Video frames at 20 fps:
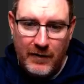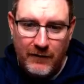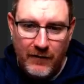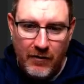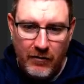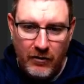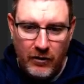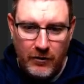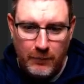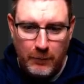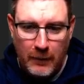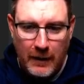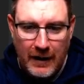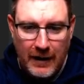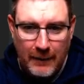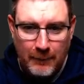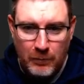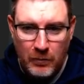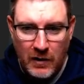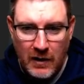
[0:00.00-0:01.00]
a very good
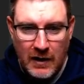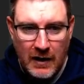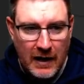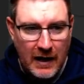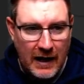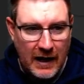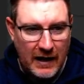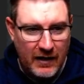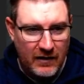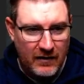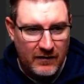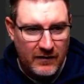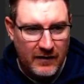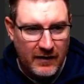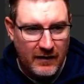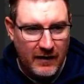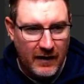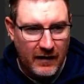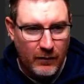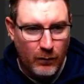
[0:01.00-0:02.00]
player. You can see
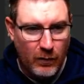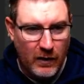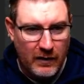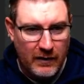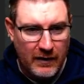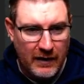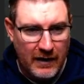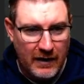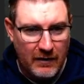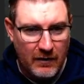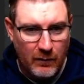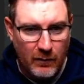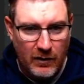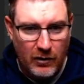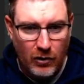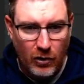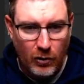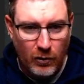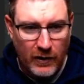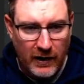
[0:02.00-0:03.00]
the other one here that we
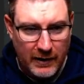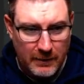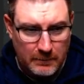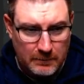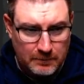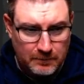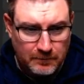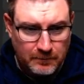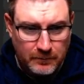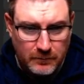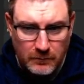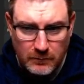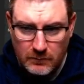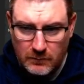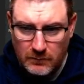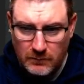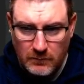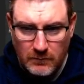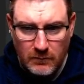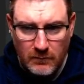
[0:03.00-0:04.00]
called in.
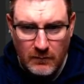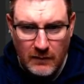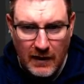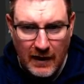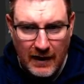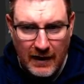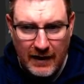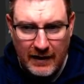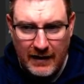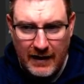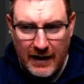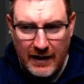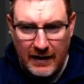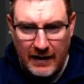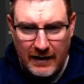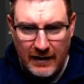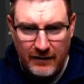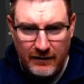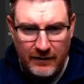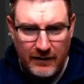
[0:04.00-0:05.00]
Again,
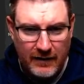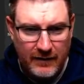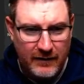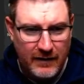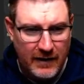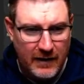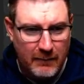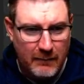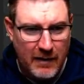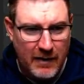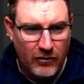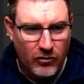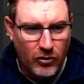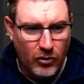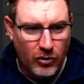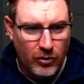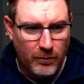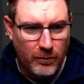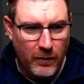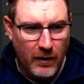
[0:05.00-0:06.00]
he's getting
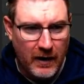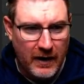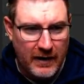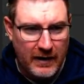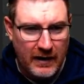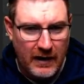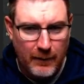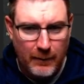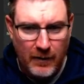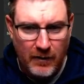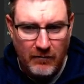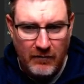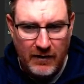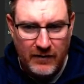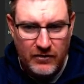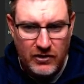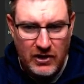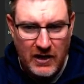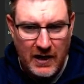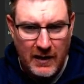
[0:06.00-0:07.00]
mentored by
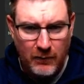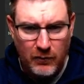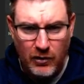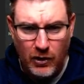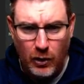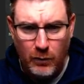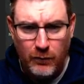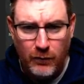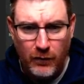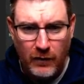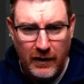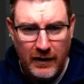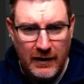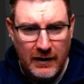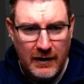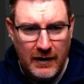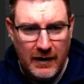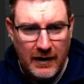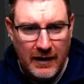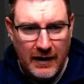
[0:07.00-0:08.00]
Reece James, and hopefully
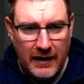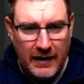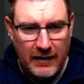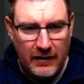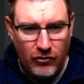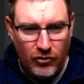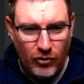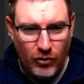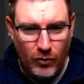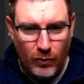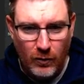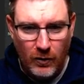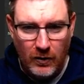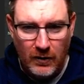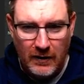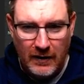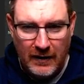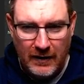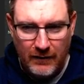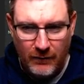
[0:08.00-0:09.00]
he too
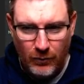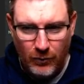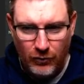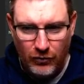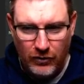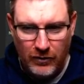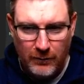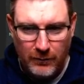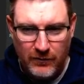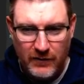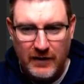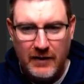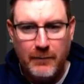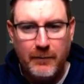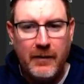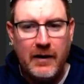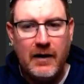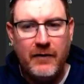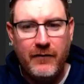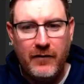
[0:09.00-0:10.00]
will sort of see the
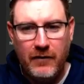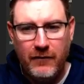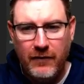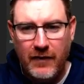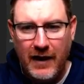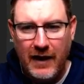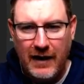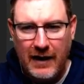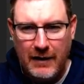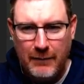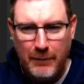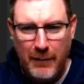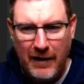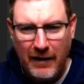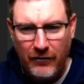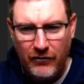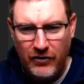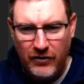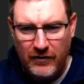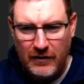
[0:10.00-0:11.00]
benefit of that. And
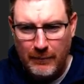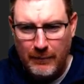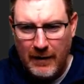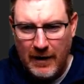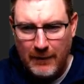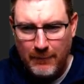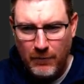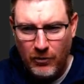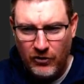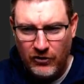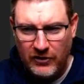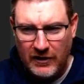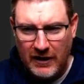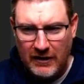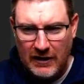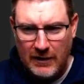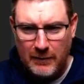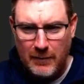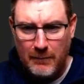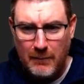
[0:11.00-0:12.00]
Balance isn't a bad
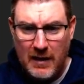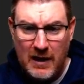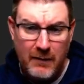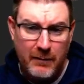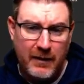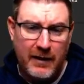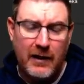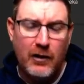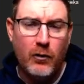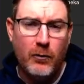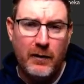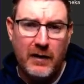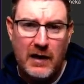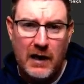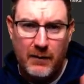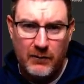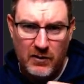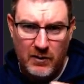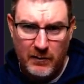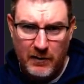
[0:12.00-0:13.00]
personality, but maybe he'll
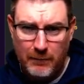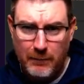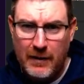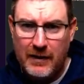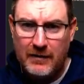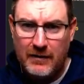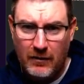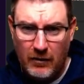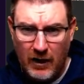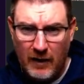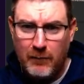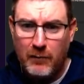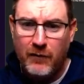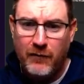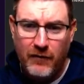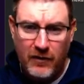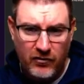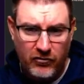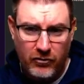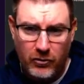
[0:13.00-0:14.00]
become something better, like
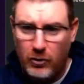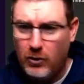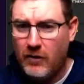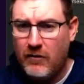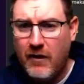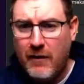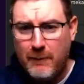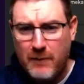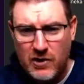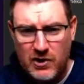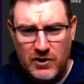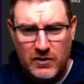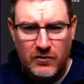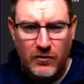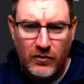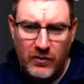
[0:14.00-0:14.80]
professional or ambitious or